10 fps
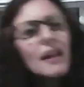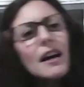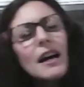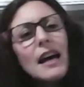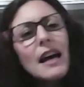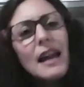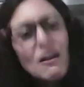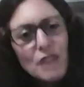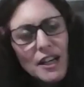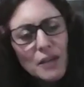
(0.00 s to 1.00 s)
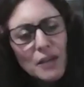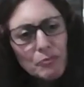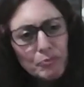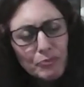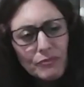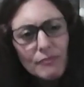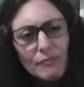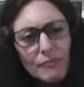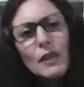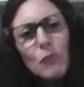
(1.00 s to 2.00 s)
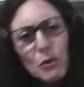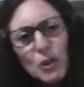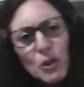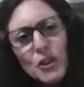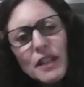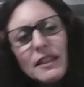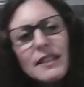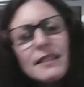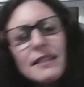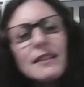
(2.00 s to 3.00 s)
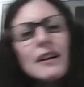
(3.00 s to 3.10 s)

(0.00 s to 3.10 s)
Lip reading: area. We will look at this